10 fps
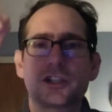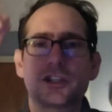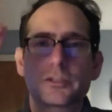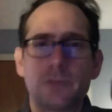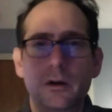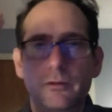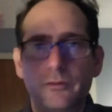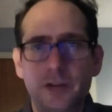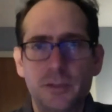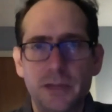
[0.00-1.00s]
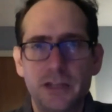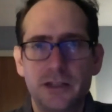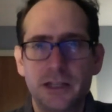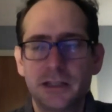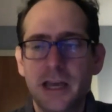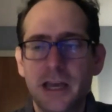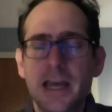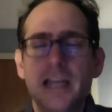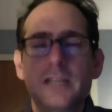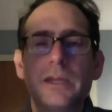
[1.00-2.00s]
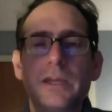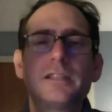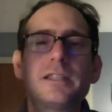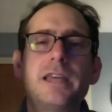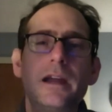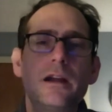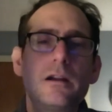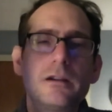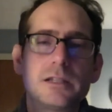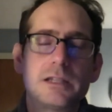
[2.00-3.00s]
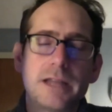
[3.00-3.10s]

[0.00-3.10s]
a smart fish species is because their,